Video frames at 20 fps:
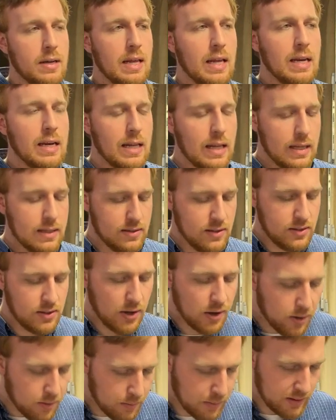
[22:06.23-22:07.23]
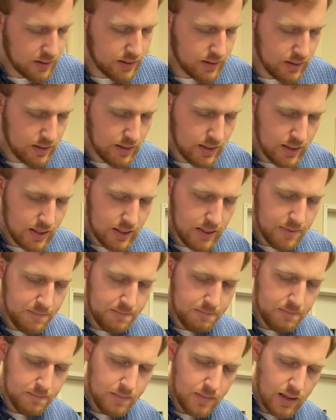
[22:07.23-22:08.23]
He needs atonement.
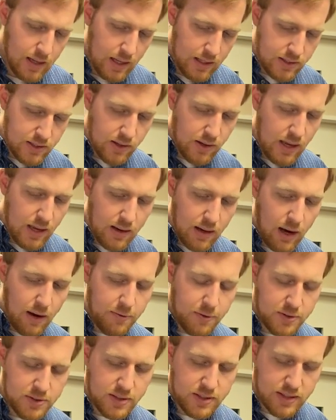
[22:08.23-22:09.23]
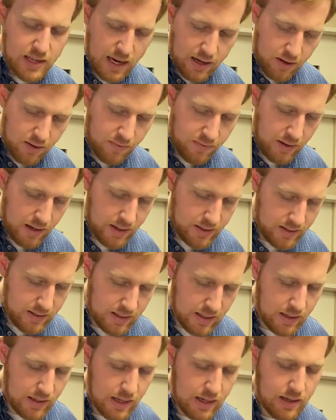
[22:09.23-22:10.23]
And so he offers a
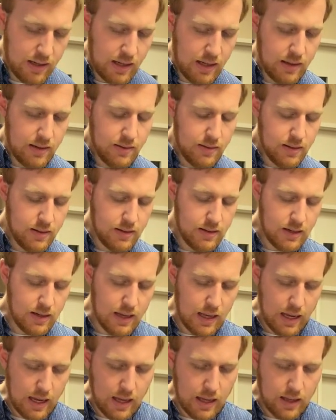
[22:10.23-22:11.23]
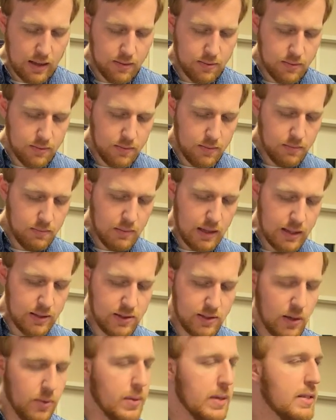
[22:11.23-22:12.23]
sacrifice.
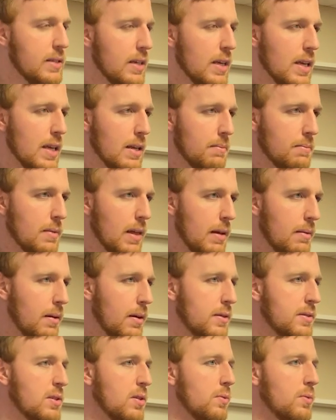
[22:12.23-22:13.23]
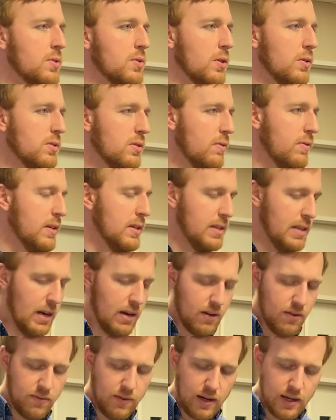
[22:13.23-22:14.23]
And so we see that as the result of his
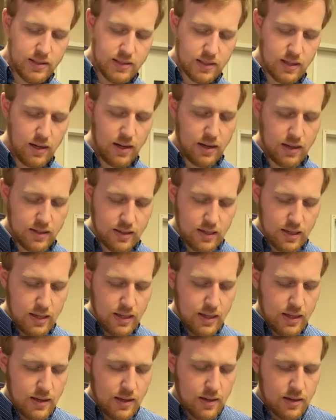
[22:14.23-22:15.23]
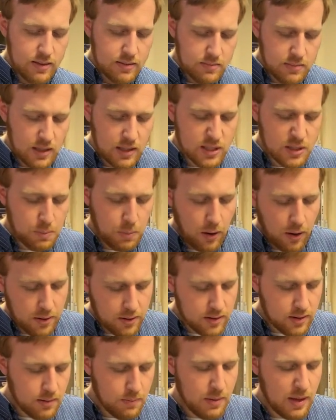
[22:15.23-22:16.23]
sacrifice, God does
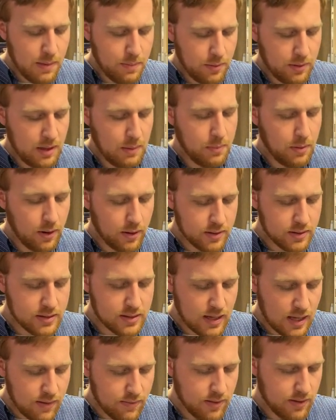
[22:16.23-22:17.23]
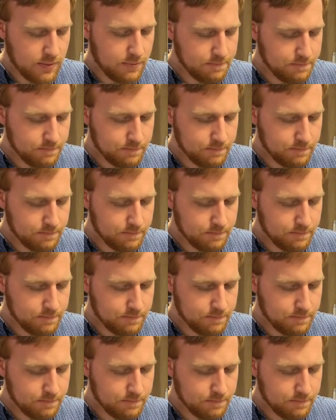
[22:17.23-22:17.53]
pardon the people, and he pardons David.